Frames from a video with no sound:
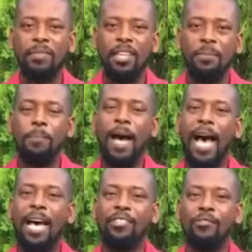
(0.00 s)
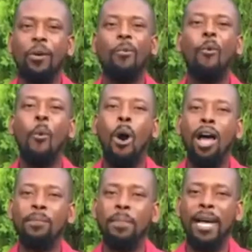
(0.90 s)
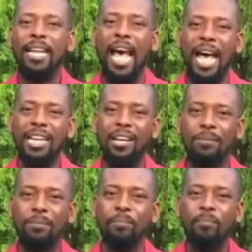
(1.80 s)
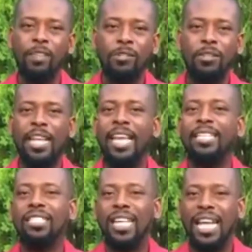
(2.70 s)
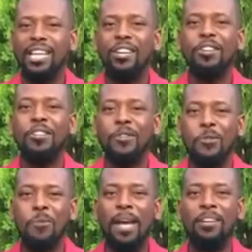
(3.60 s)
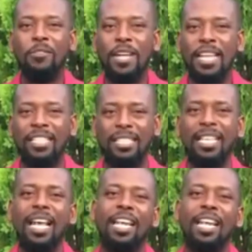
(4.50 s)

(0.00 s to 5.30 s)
It passed from one man, Adam, to the entire human race.